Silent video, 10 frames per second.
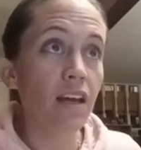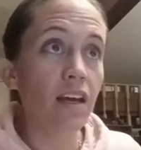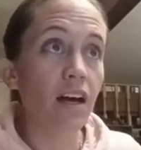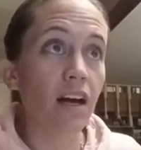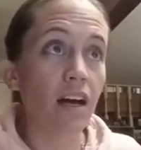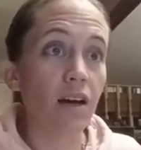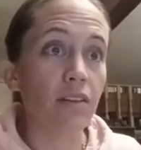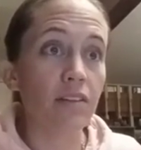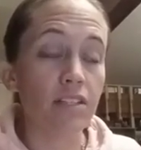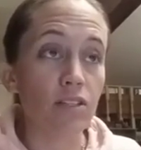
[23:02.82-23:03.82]
uh,
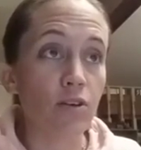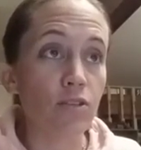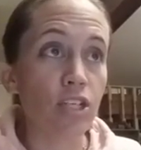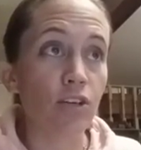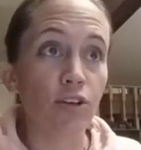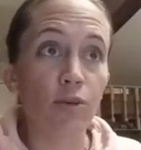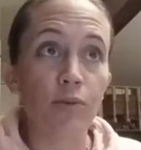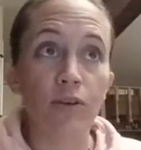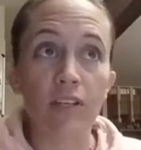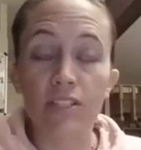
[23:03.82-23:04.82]
this coaching
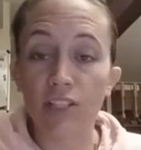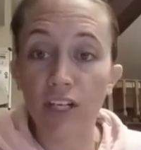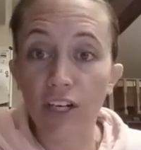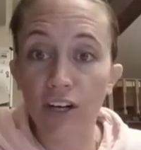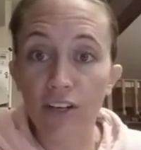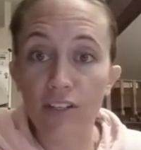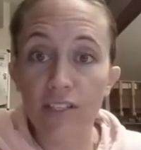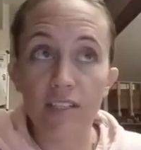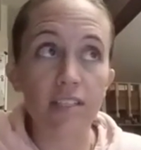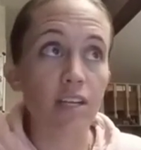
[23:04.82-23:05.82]
group. You get started on our
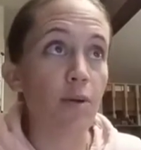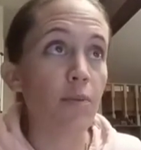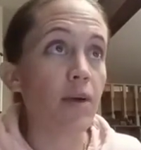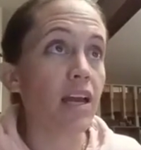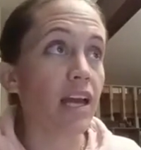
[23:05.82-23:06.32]
system,